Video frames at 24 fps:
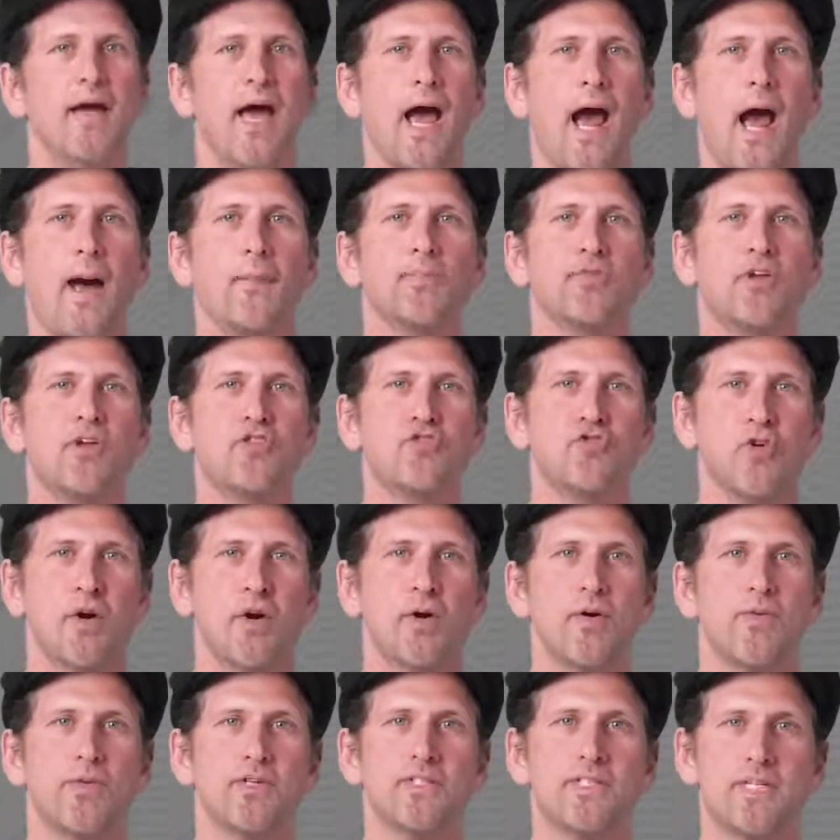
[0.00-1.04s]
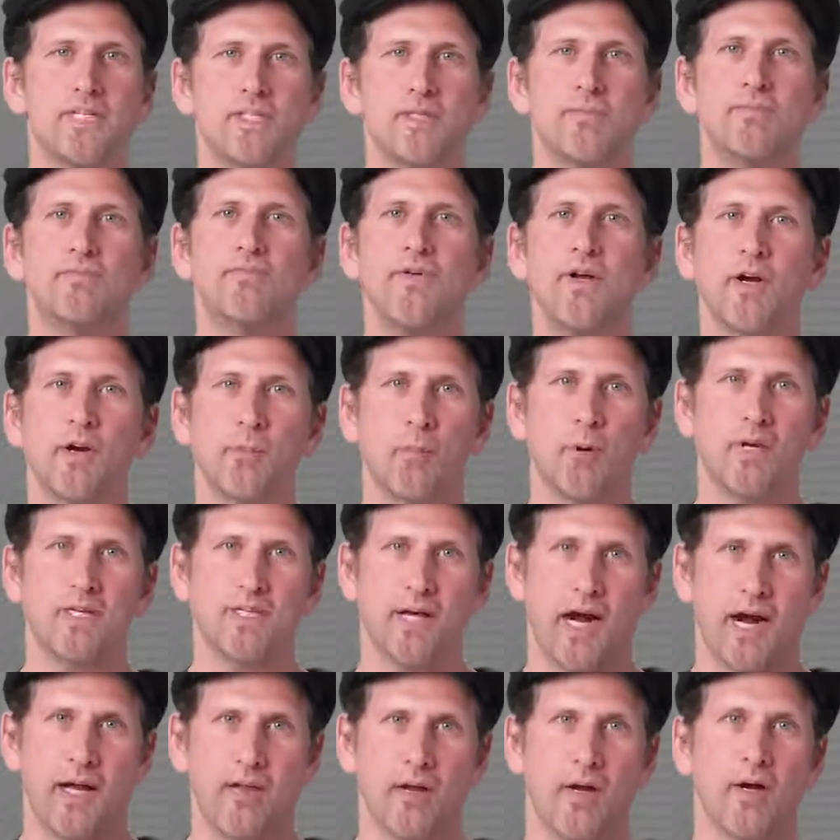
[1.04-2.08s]
Apps can trigger the system fingerprint
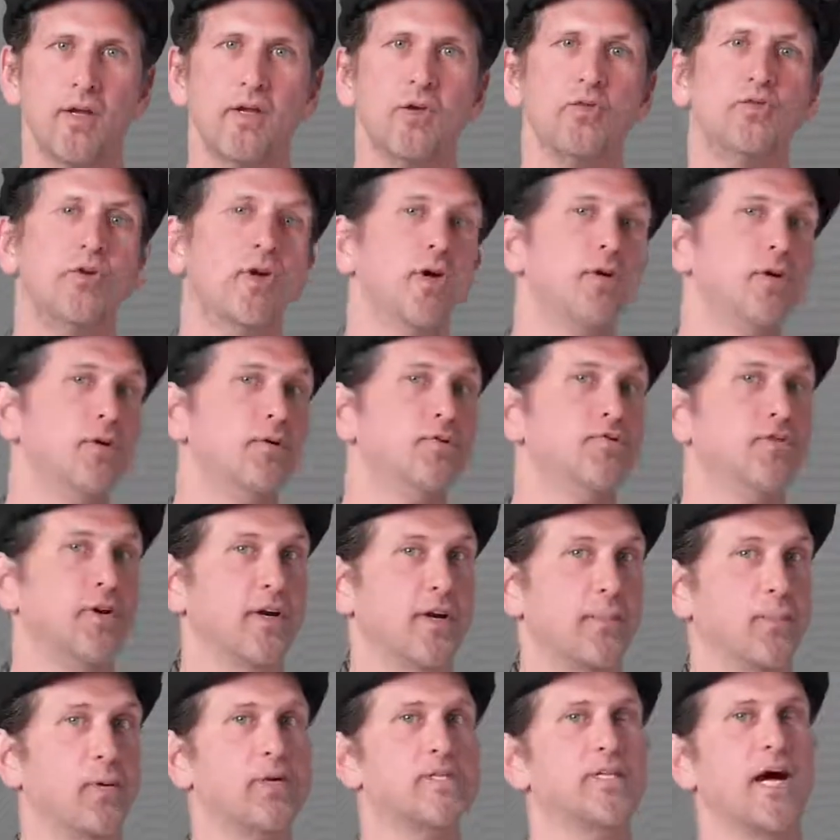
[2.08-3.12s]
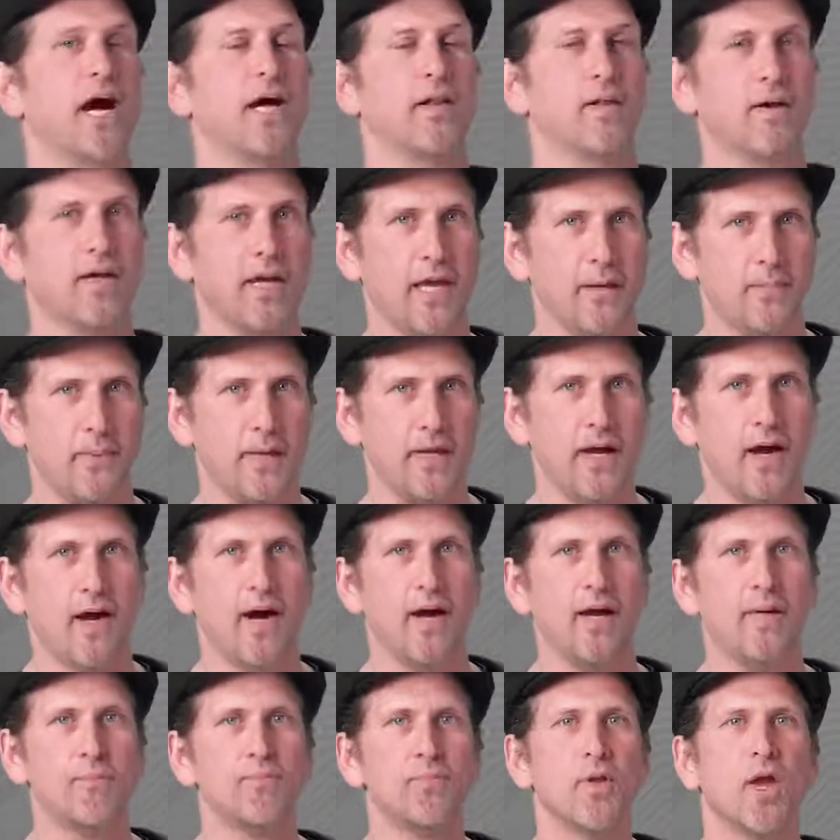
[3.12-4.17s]
dialog using a new fingerprint dialog
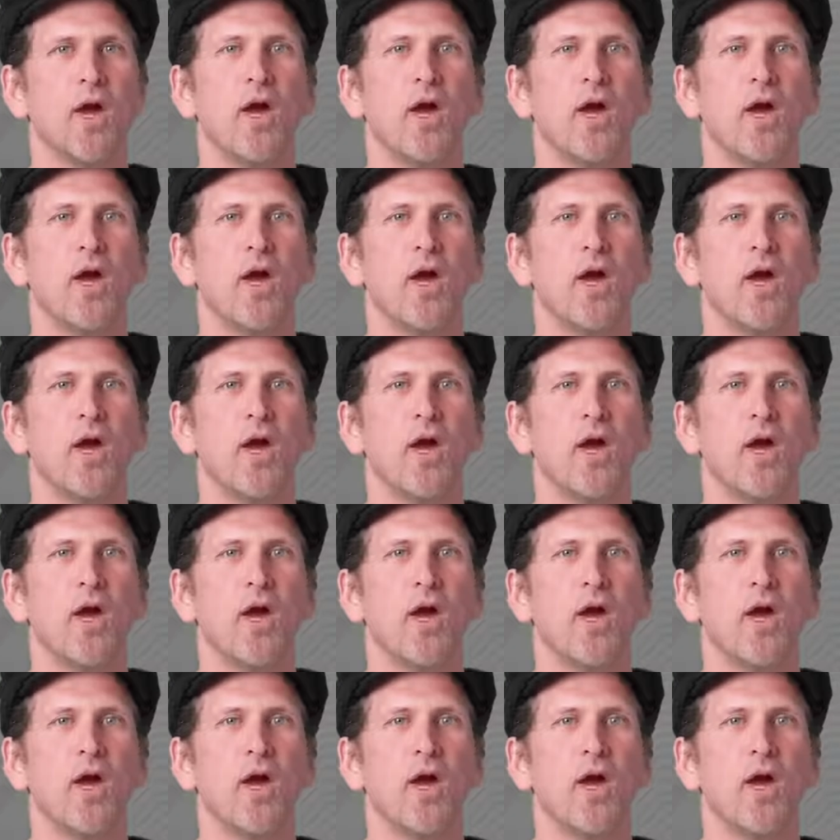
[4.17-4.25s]
API.